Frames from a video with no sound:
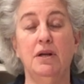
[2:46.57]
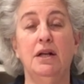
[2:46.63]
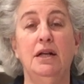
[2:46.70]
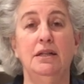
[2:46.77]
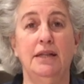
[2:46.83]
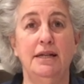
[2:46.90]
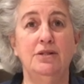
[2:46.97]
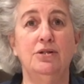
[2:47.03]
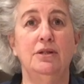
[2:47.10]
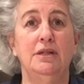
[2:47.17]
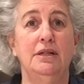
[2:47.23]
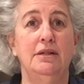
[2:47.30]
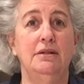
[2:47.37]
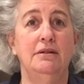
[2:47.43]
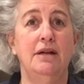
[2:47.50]

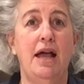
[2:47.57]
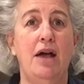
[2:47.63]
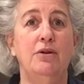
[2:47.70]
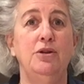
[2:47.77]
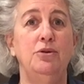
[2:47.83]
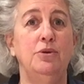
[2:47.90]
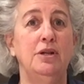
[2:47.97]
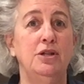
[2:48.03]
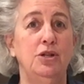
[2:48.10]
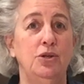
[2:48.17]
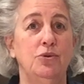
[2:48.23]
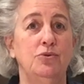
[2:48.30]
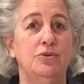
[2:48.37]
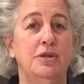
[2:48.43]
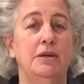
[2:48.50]
calendula, how you can
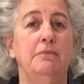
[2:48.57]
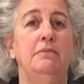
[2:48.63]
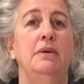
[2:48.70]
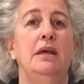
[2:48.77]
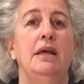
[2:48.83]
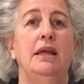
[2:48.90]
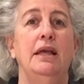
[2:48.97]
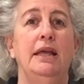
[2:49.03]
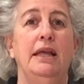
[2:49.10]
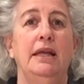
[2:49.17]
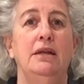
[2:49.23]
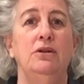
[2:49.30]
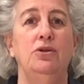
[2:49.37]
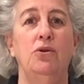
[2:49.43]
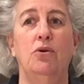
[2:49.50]
use them
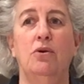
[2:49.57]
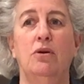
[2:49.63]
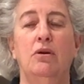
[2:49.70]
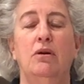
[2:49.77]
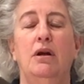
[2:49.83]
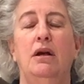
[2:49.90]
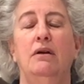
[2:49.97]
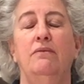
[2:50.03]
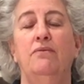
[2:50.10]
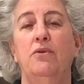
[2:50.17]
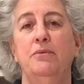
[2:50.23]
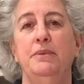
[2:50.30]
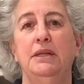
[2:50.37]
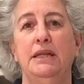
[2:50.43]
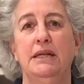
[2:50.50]
in your
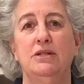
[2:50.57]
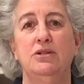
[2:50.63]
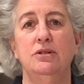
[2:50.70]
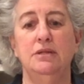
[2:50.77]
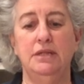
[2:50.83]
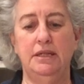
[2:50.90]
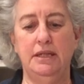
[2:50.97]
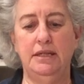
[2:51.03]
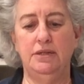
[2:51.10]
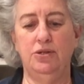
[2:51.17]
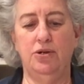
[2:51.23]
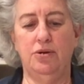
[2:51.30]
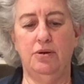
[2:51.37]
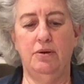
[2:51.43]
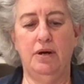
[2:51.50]
formulations and in
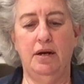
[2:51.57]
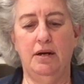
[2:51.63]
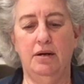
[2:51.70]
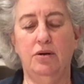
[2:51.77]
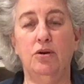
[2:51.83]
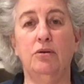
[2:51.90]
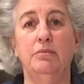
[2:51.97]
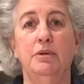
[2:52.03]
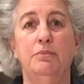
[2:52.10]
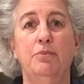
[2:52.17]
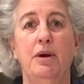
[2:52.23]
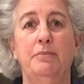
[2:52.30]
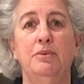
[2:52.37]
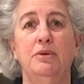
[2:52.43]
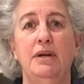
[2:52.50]
your herbal
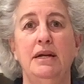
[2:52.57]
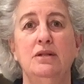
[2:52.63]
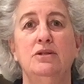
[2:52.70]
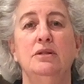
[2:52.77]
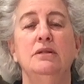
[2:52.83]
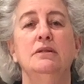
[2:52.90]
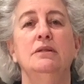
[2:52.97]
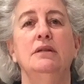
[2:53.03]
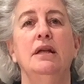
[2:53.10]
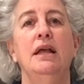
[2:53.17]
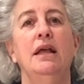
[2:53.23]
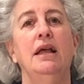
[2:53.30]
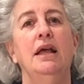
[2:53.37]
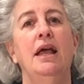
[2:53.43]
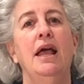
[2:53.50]
preparations.
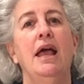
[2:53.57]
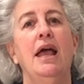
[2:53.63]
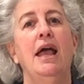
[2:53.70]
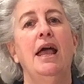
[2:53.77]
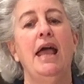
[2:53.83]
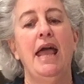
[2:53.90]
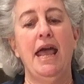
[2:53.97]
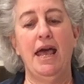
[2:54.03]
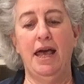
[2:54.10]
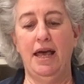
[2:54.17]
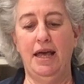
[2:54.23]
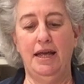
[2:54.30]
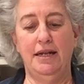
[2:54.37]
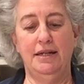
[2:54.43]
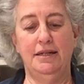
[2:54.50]

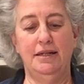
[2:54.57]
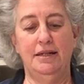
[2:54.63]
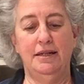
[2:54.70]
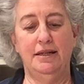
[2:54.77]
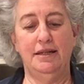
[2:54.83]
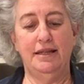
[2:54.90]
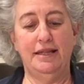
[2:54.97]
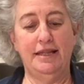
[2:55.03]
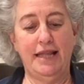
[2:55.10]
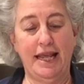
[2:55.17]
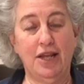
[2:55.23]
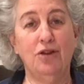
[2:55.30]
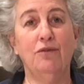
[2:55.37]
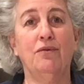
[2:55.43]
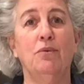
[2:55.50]
And
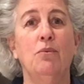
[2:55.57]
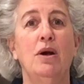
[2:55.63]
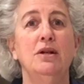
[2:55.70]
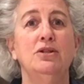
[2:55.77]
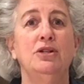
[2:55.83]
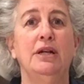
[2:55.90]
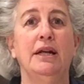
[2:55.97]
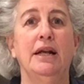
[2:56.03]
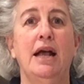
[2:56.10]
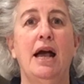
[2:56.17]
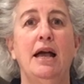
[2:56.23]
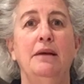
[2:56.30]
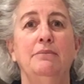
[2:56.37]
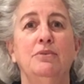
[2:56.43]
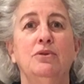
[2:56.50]
thank you for watching.
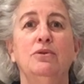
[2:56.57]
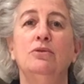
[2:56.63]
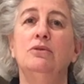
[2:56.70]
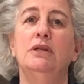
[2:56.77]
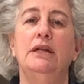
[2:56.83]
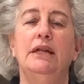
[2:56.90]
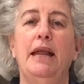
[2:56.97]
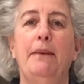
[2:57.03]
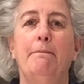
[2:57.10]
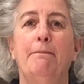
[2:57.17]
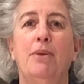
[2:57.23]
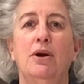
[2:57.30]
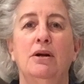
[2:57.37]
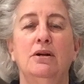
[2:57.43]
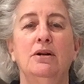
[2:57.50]
I'm Susan M.
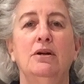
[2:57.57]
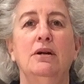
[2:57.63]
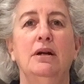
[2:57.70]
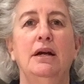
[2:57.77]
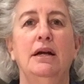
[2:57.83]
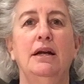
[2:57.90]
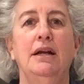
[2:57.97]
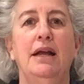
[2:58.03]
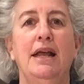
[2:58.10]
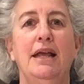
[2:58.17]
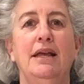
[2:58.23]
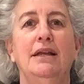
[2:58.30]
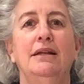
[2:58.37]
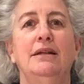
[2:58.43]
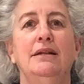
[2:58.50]
Parker,
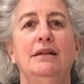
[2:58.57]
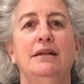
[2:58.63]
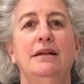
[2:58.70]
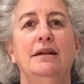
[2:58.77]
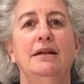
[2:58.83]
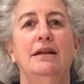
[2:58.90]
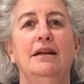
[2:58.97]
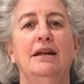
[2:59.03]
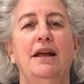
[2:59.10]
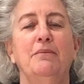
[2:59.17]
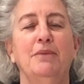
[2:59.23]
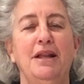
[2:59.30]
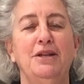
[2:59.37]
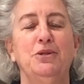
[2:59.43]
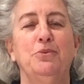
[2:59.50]
and
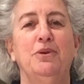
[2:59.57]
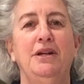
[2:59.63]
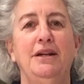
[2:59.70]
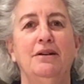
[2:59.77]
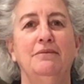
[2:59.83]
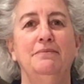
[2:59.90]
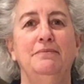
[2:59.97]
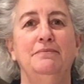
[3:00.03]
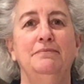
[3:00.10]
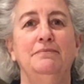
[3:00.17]
I'm glad you were here.